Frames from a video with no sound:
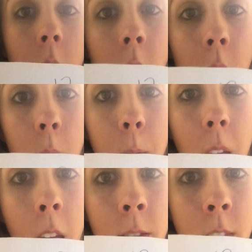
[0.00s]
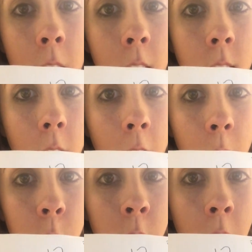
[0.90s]
And then
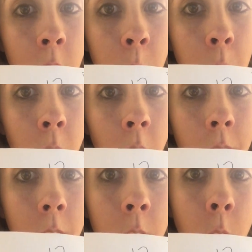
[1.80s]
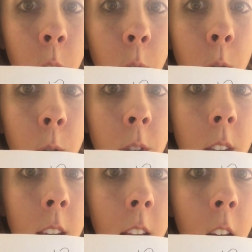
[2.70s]
after the Esplanade, it
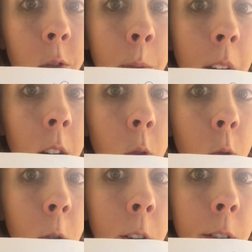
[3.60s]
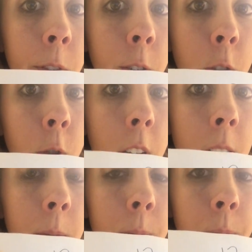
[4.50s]
goes in alphabetical order for street.